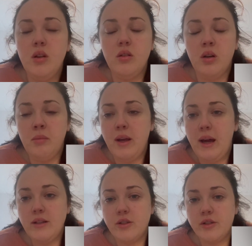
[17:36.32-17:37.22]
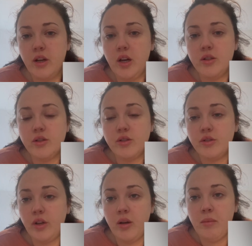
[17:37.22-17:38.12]
God, my head just hurts
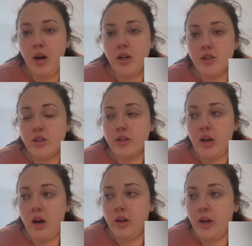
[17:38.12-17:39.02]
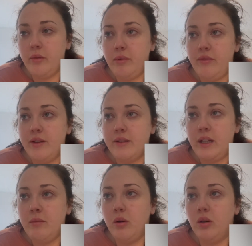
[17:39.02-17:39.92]
so much. I just can't cope with this
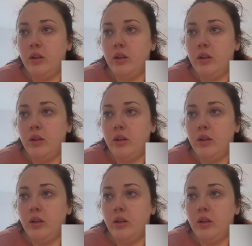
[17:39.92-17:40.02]
anymore.